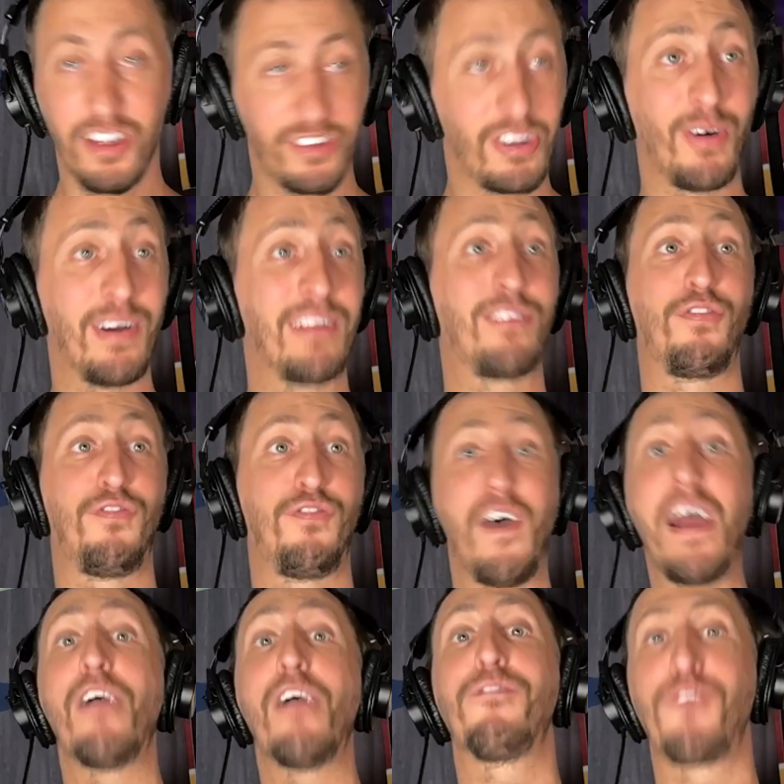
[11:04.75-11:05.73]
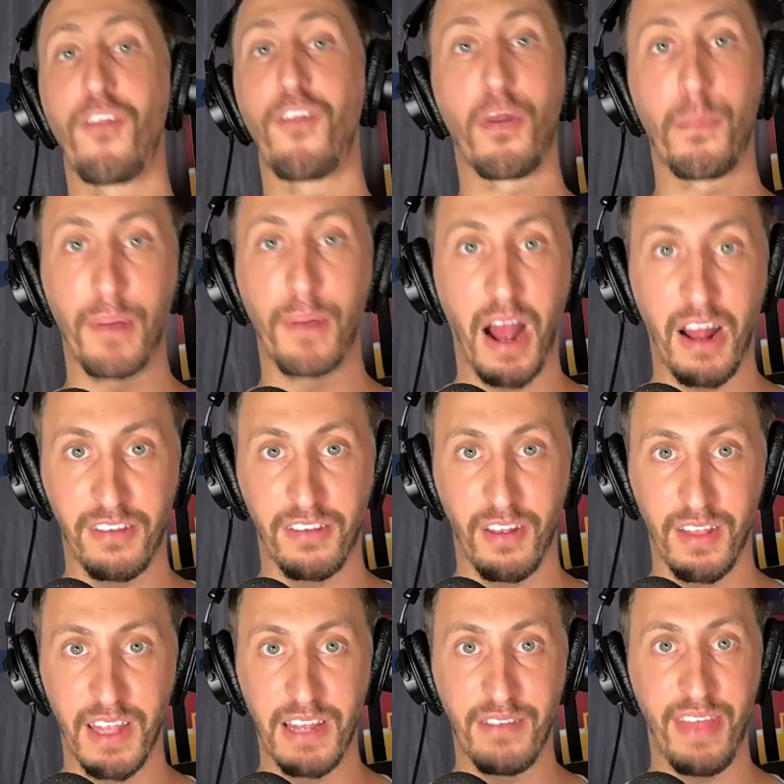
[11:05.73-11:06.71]
So it's fair for LeBron
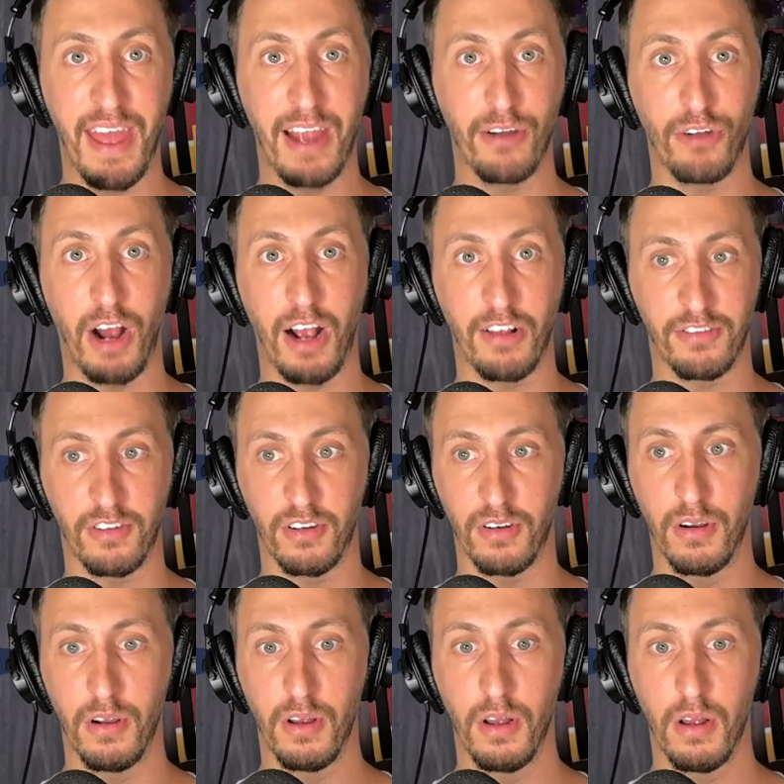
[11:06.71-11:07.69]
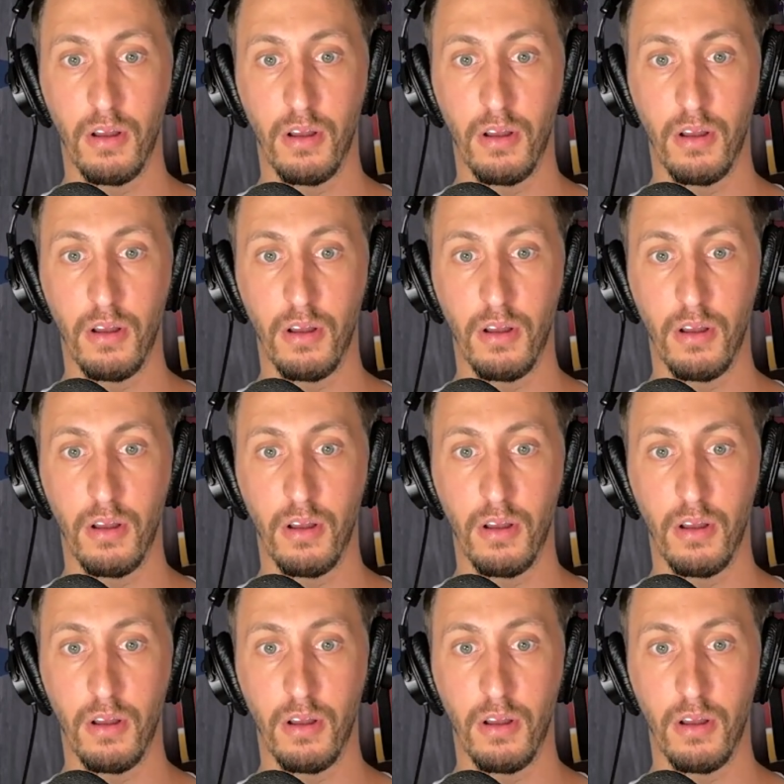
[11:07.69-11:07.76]
to leave that roster